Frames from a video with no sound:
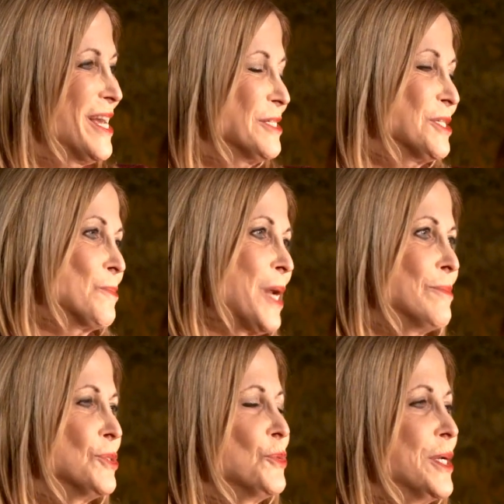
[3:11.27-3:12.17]
and
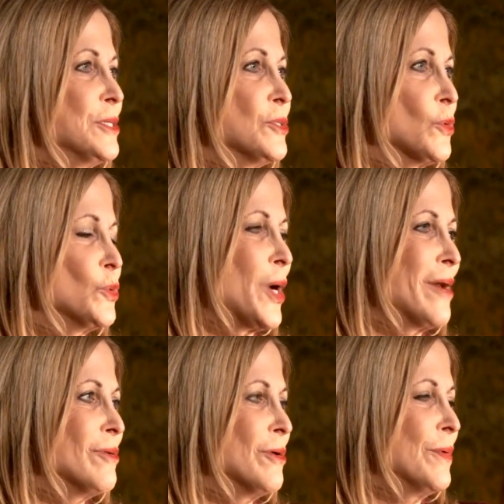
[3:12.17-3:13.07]
sometimes you need a
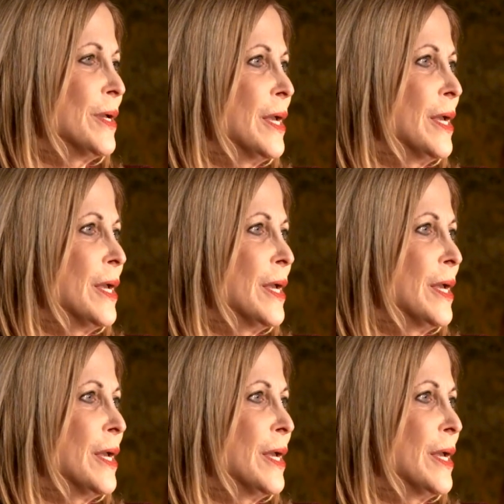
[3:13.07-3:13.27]
screwdriver.